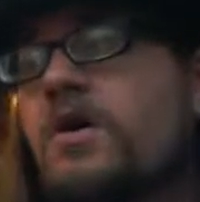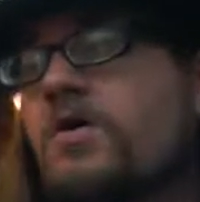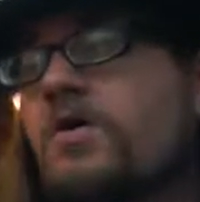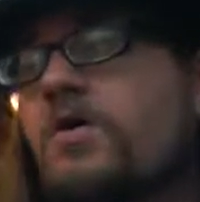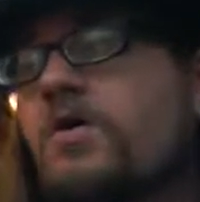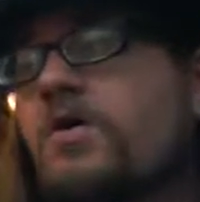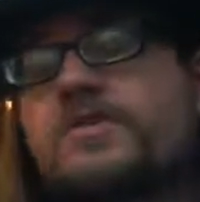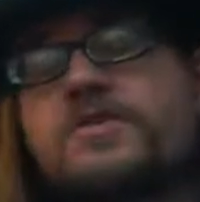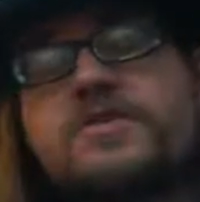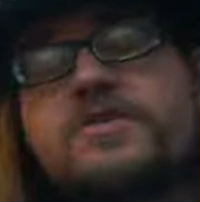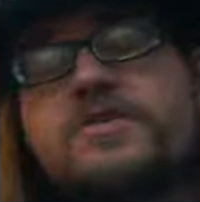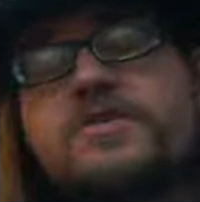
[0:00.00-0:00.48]

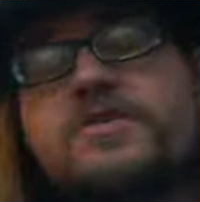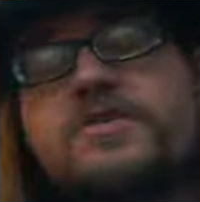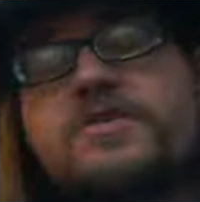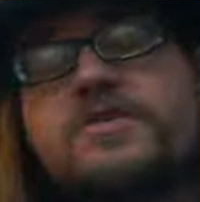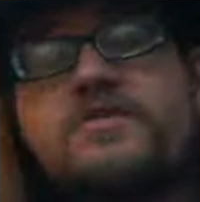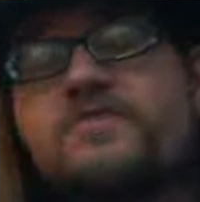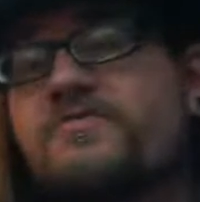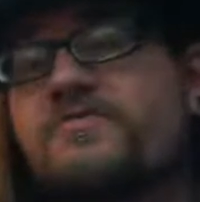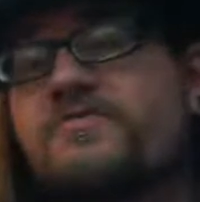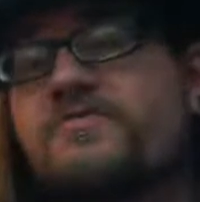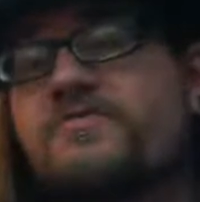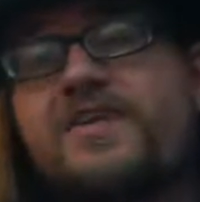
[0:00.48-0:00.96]
or some sort
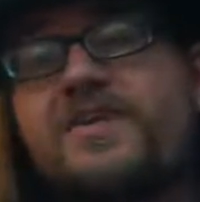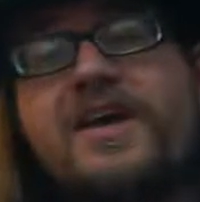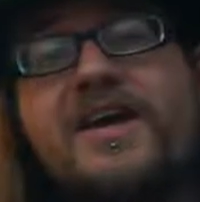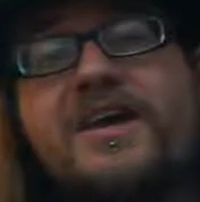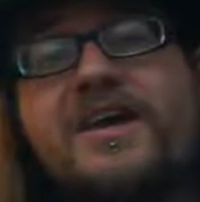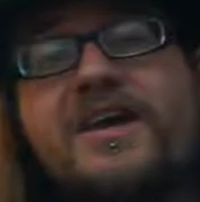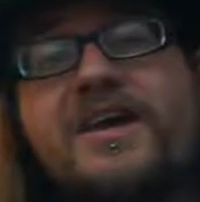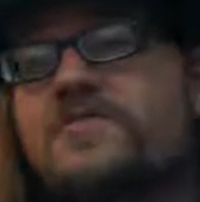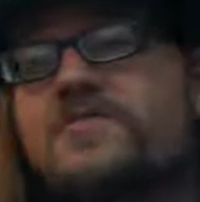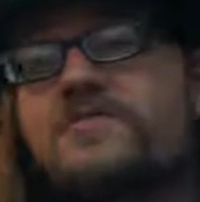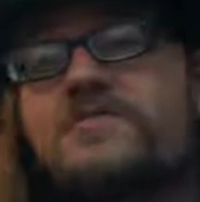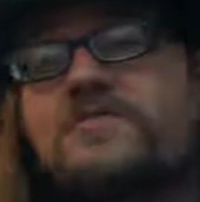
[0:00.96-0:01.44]
of
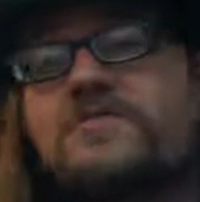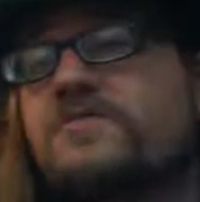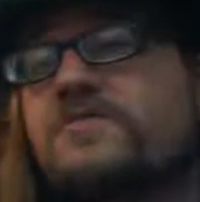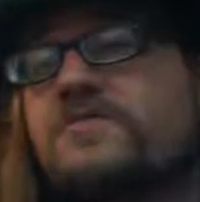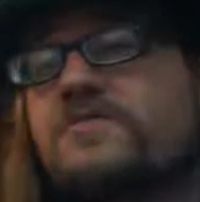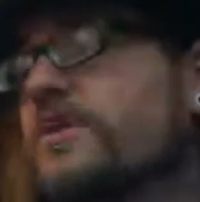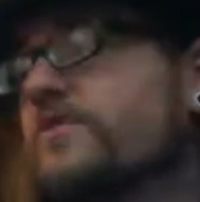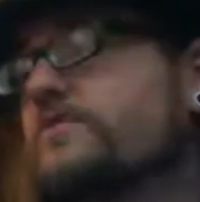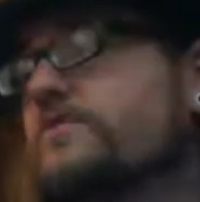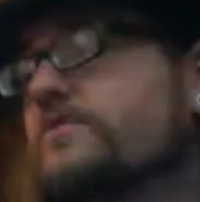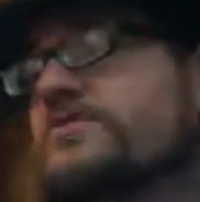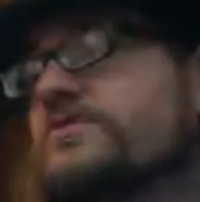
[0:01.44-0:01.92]
fanatical
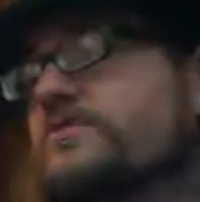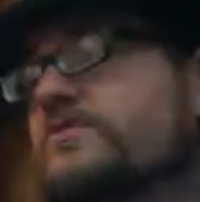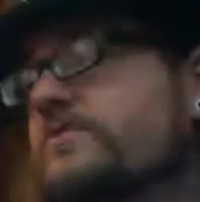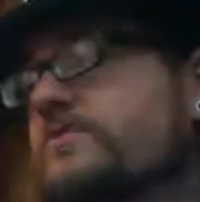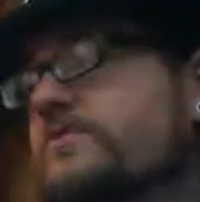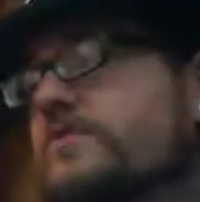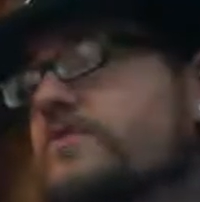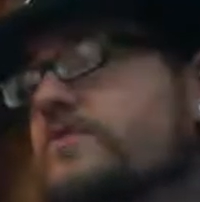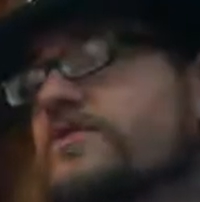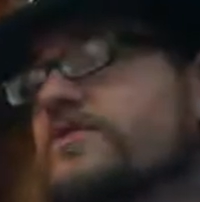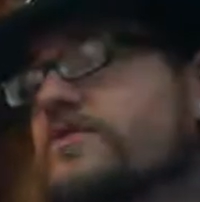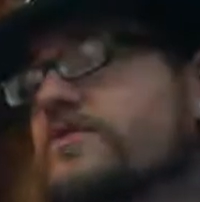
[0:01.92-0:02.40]
devotion
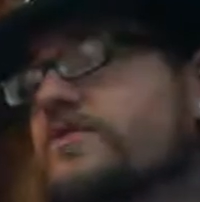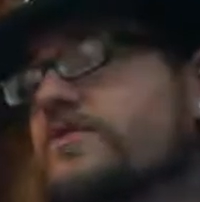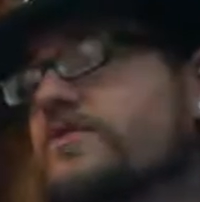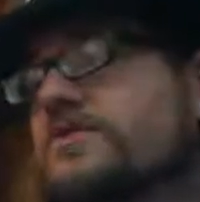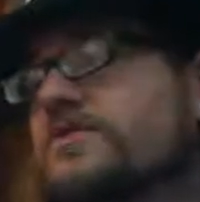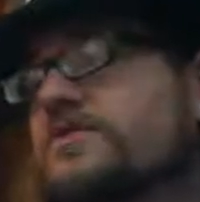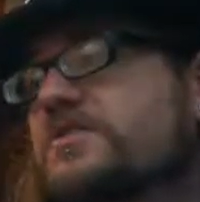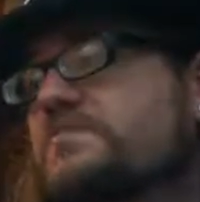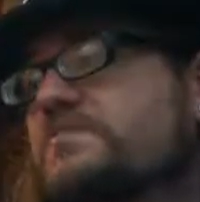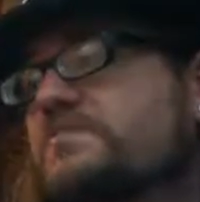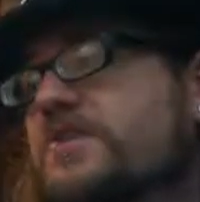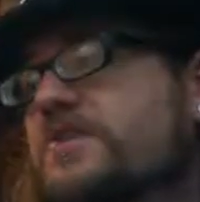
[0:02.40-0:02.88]
to
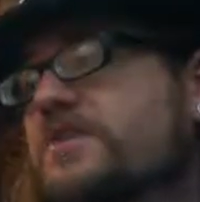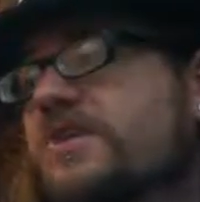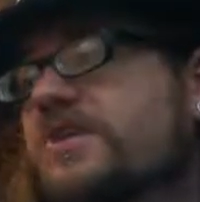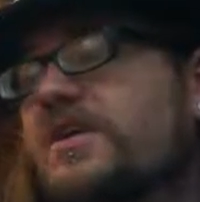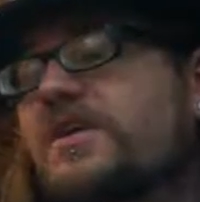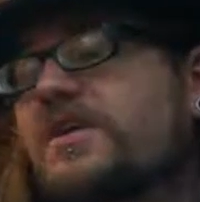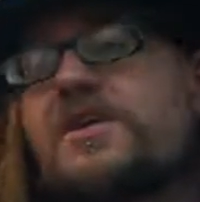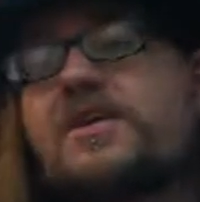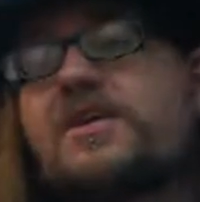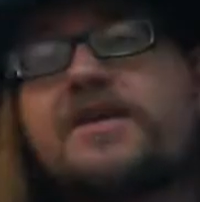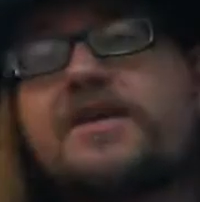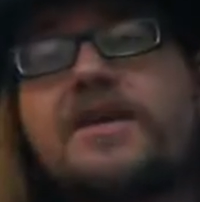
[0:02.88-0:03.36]
this
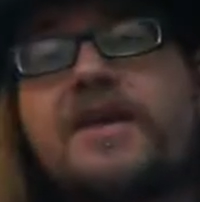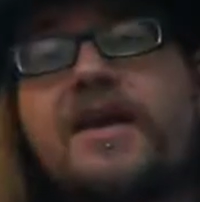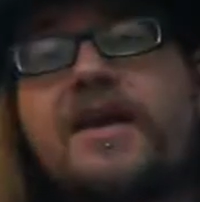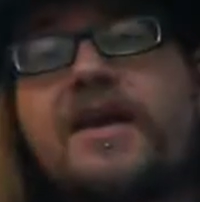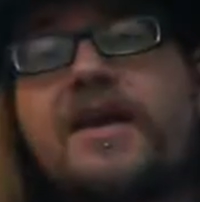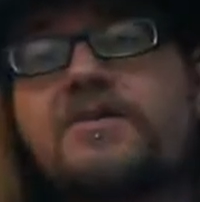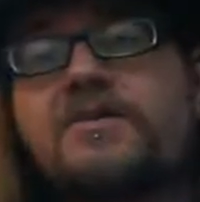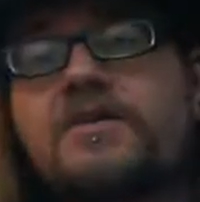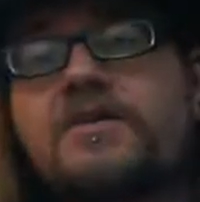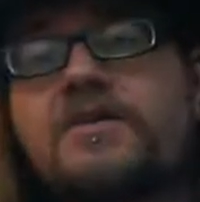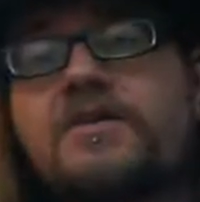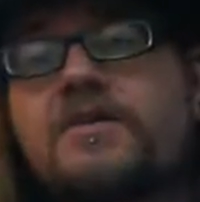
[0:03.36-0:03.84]
particular
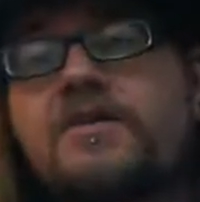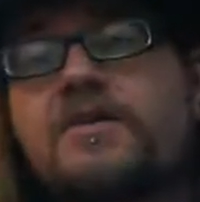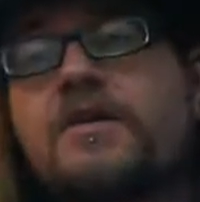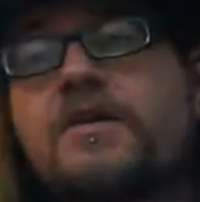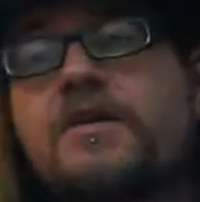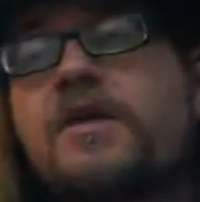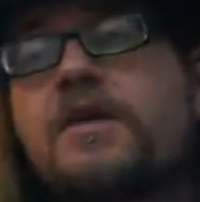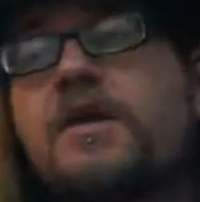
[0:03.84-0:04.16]
character.